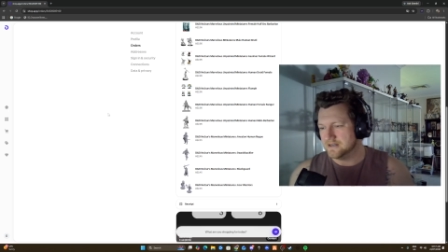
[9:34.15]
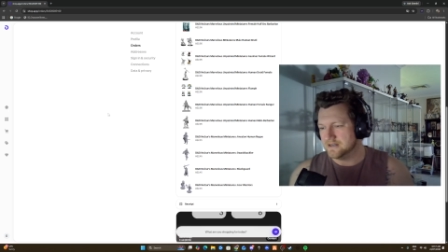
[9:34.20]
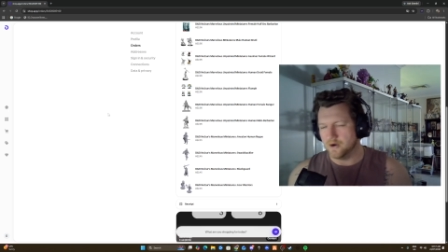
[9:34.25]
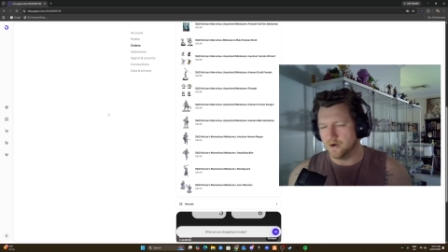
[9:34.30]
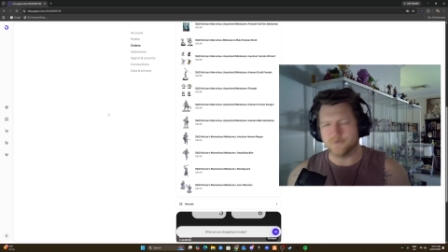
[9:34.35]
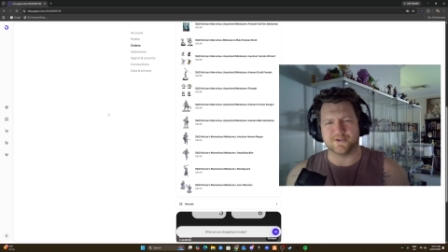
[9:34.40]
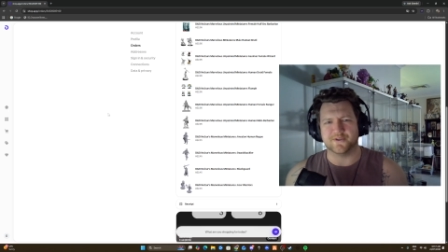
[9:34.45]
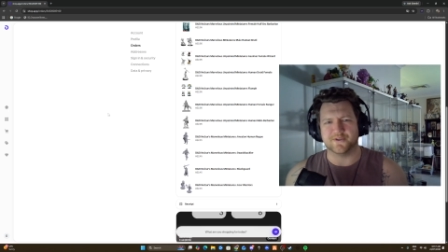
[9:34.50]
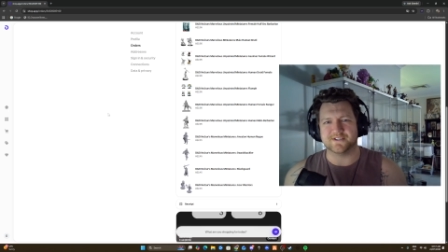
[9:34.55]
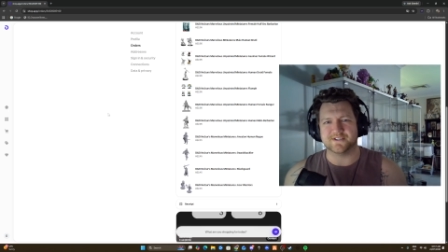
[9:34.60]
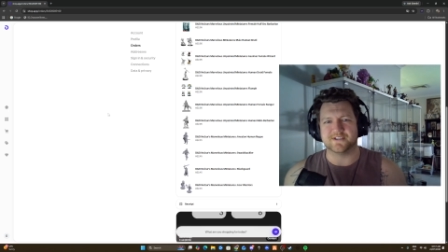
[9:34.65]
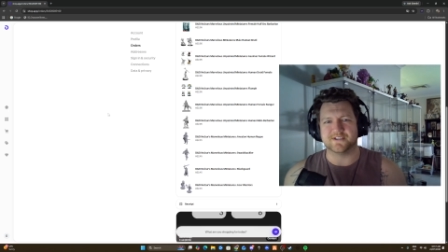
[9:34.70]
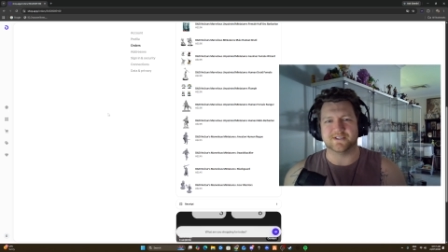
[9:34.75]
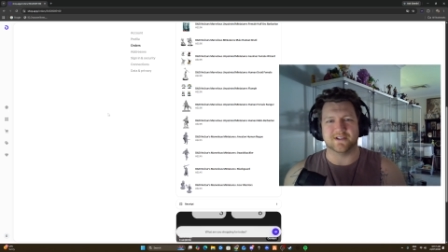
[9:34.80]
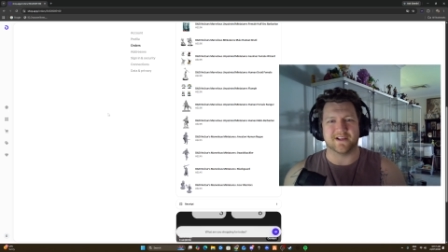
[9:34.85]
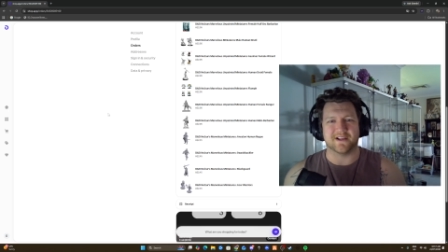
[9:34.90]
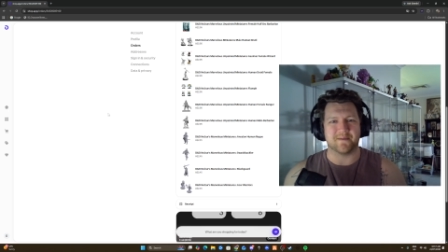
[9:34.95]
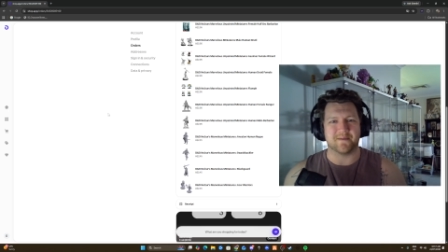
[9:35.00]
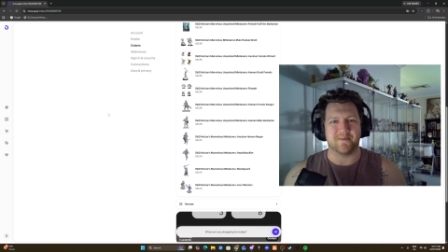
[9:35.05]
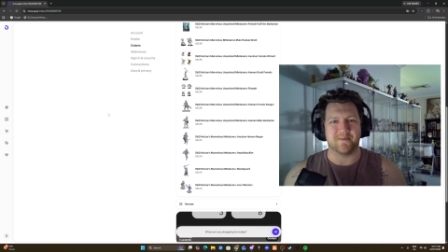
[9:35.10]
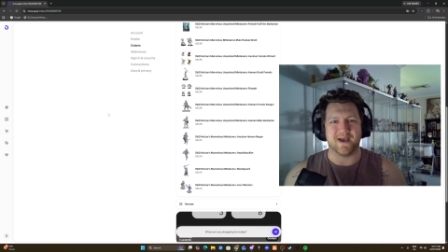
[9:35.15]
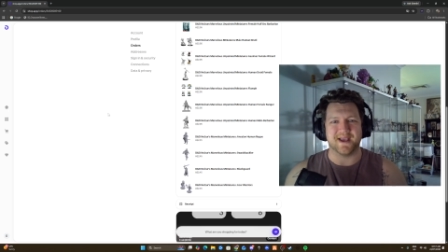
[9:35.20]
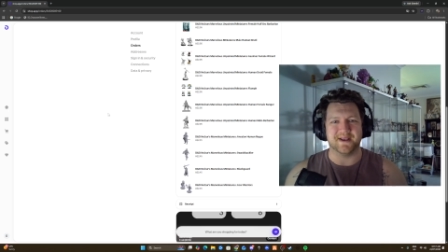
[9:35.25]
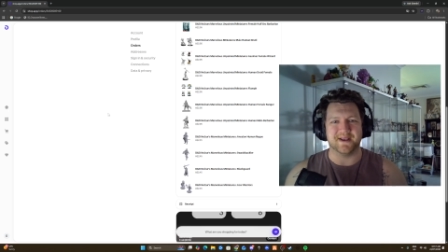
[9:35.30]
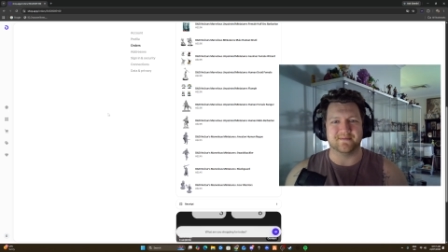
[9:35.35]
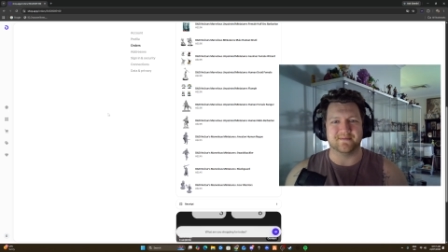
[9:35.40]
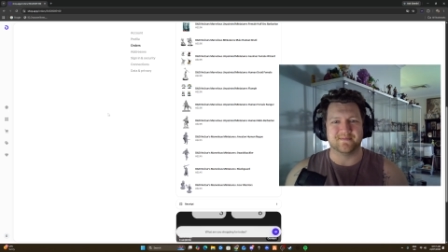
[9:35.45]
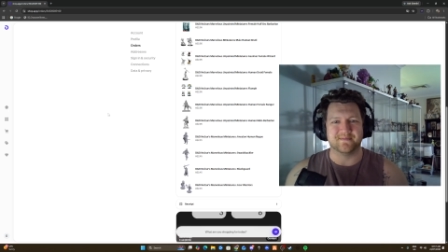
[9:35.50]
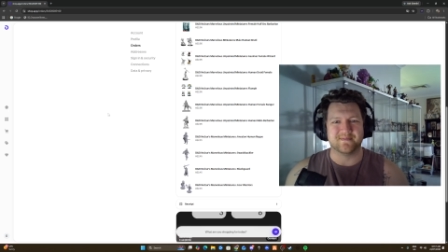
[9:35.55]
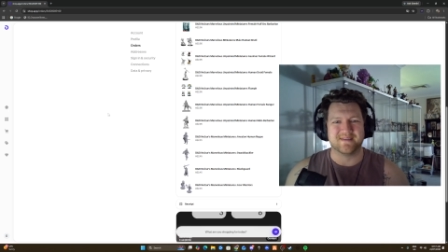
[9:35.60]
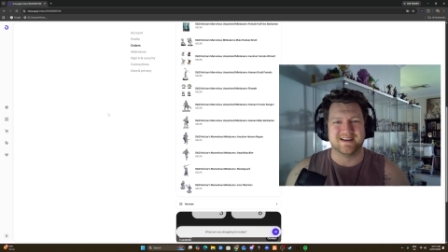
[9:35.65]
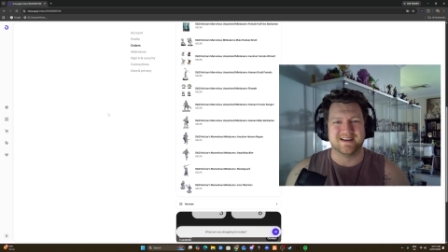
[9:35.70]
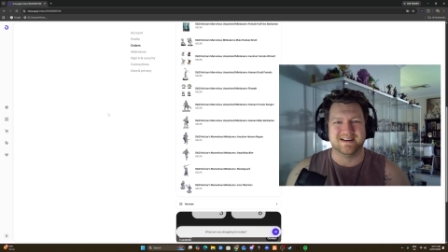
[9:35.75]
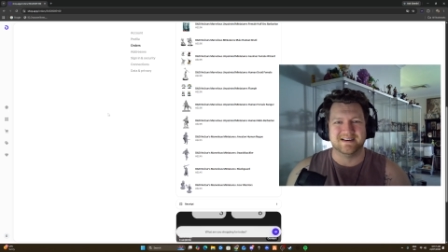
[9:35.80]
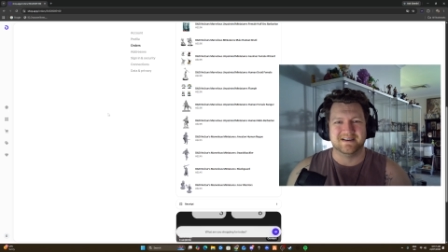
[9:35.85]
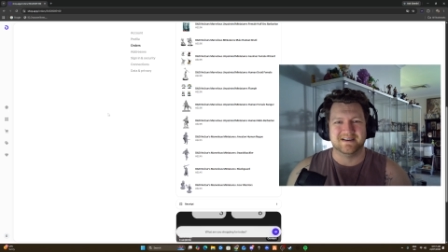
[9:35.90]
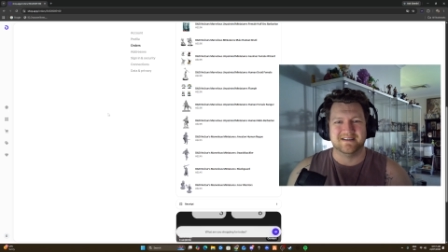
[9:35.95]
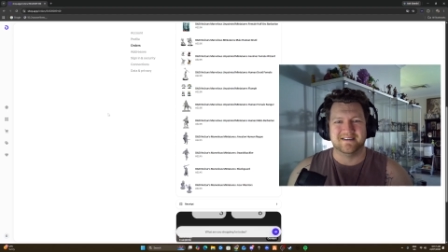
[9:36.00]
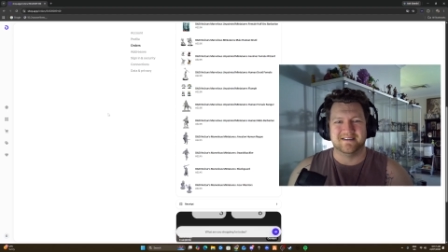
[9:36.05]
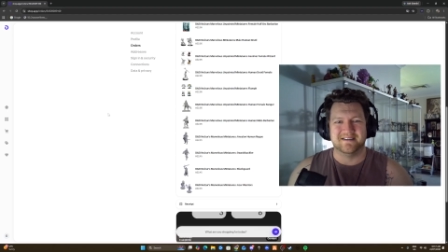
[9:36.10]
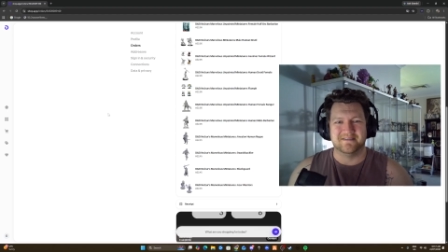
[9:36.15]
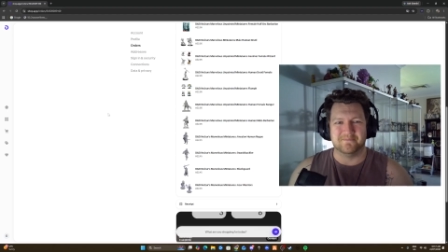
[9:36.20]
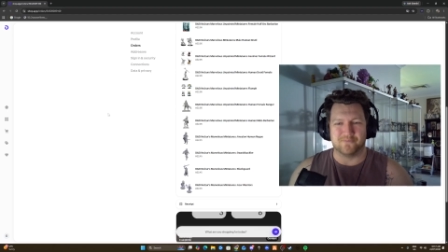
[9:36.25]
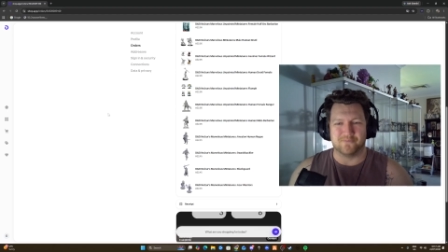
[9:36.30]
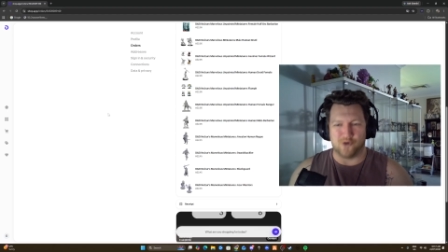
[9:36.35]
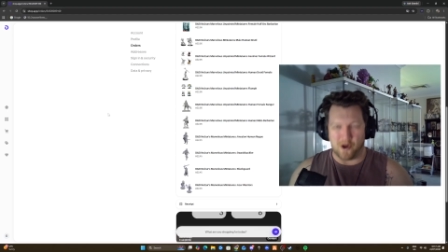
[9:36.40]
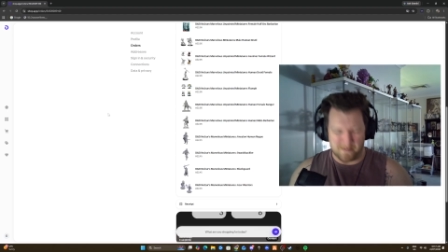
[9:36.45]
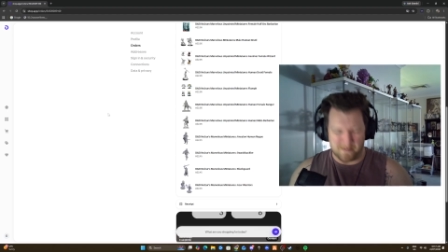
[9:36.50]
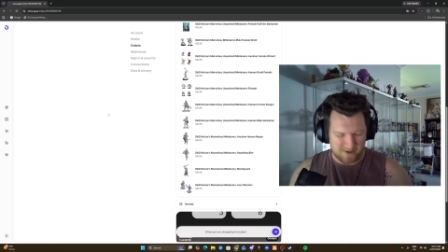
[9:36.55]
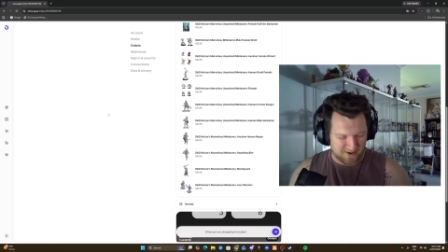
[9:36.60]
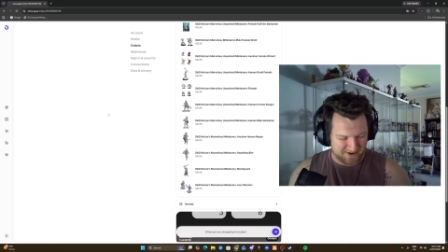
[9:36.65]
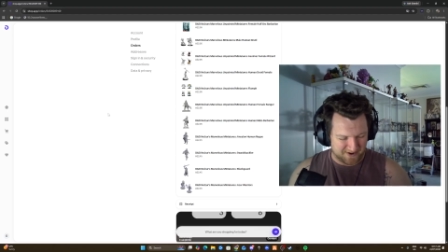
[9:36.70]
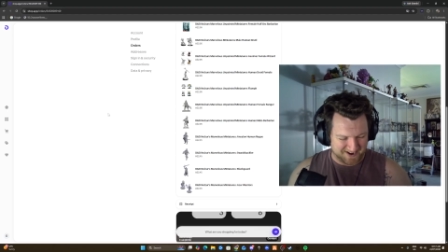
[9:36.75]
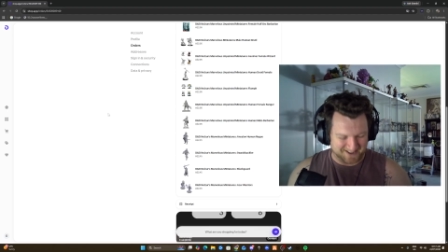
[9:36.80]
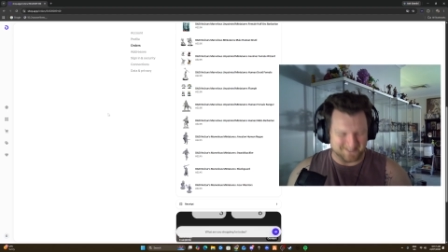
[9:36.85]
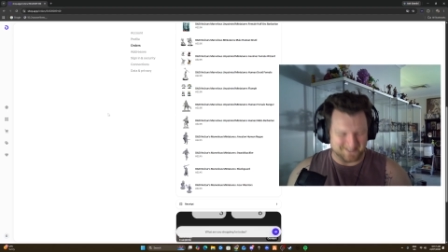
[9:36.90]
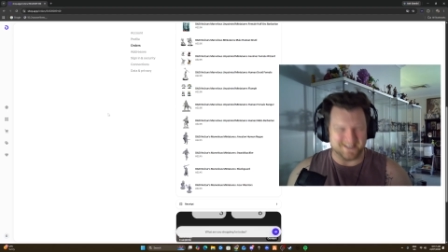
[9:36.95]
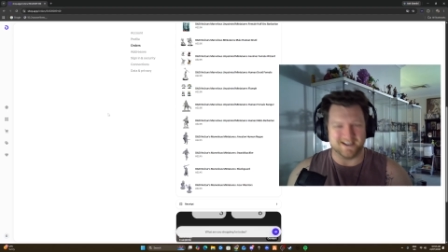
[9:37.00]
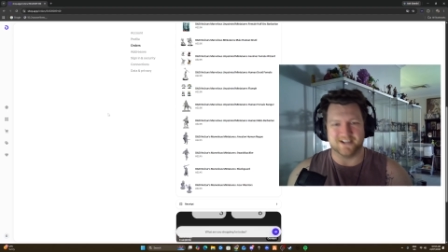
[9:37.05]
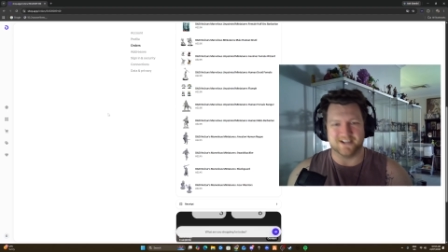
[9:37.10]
Also, this isn't like a paid promo or anything.